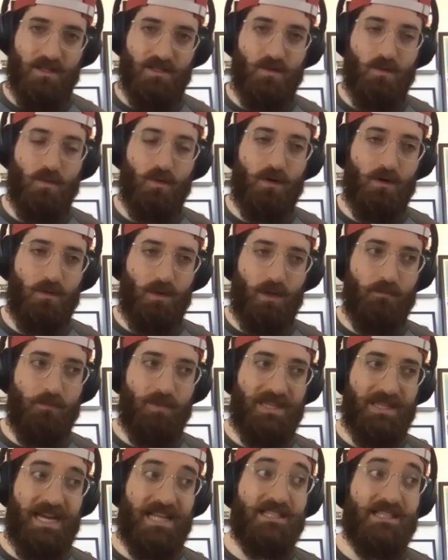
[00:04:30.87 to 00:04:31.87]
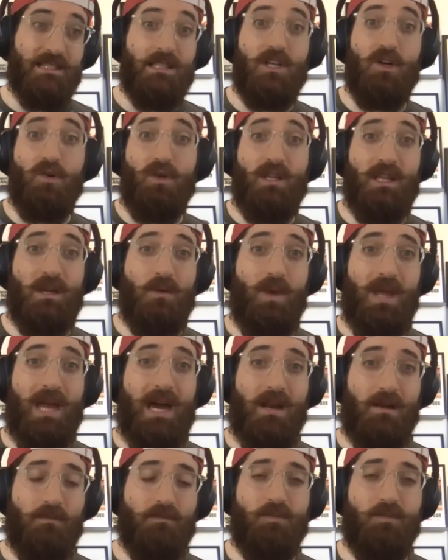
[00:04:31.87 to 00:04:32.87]
So we're like, but that's literally like we
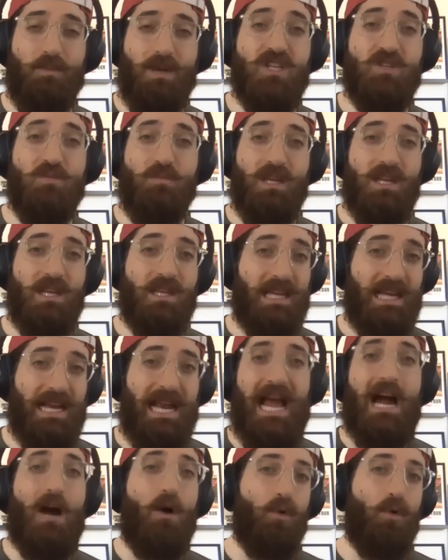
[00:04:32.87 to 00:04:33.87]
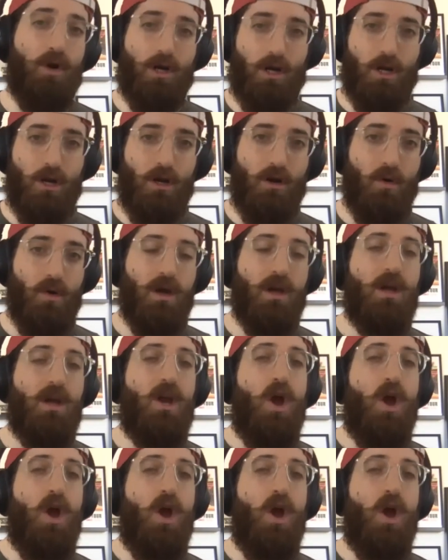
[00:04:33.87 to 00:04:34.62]
had a pitch meeting like an hour ago